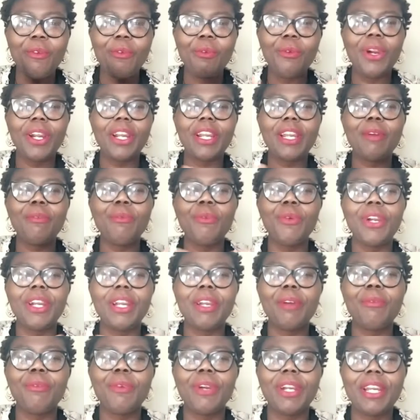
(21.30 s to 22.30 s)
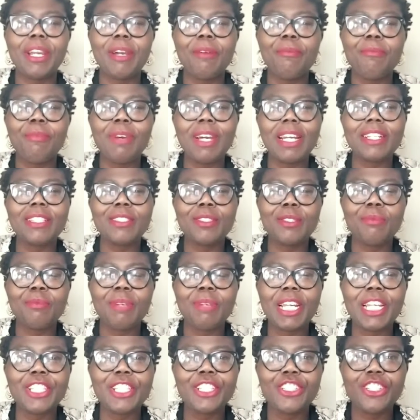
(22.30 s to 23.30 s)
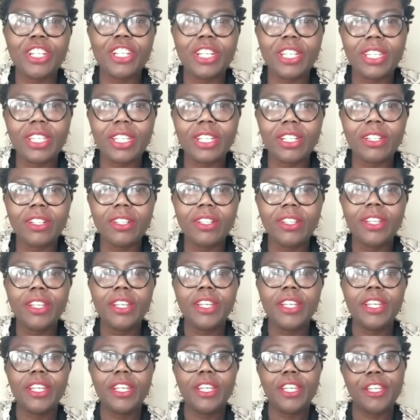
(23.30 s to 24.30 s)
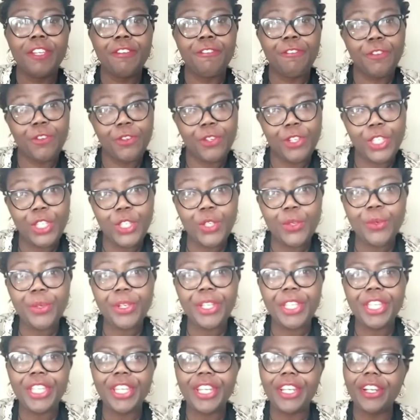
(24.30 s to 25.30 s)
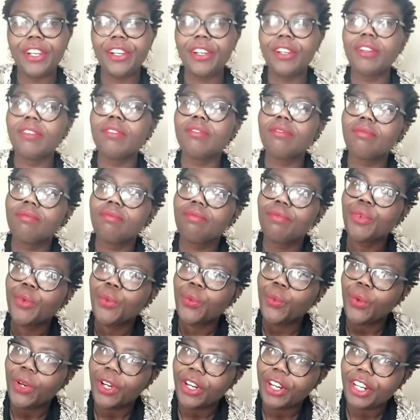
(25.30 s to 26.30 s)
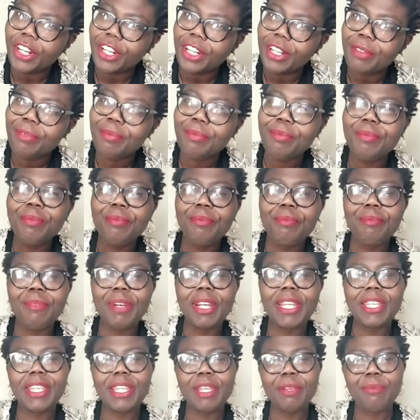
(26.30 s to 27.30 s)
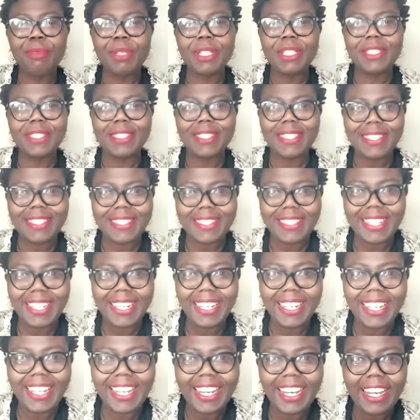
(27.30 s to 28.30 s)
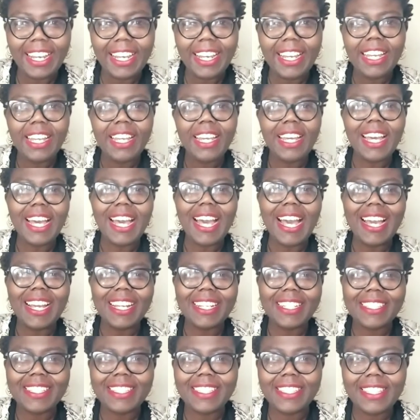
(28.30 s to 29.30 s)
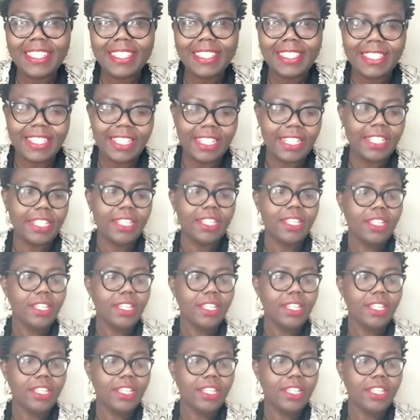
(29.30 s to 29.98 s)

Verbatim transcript: Welcome, welcome, welcome back to my channel. If you're new here, welcome. My name is Cecilia Aksisi,